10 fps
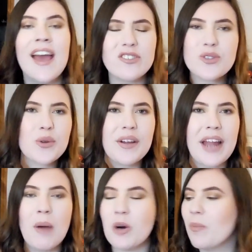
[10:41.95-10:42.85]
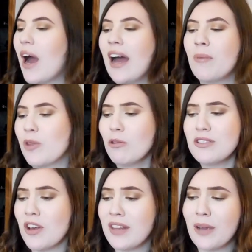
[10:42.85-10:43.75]
It's just a great album. The
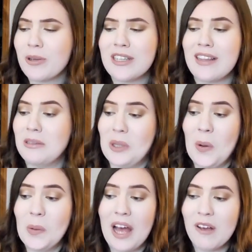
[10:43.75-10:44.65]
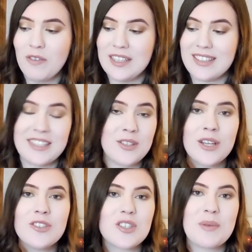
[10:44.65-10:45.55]
only song that I really like don't love is
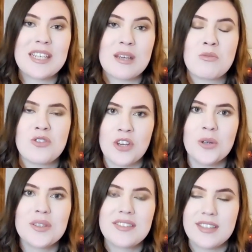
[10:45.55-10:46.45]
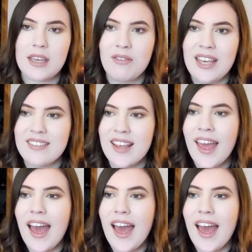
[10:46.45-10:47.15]
Easier, just because I'm so sick of it.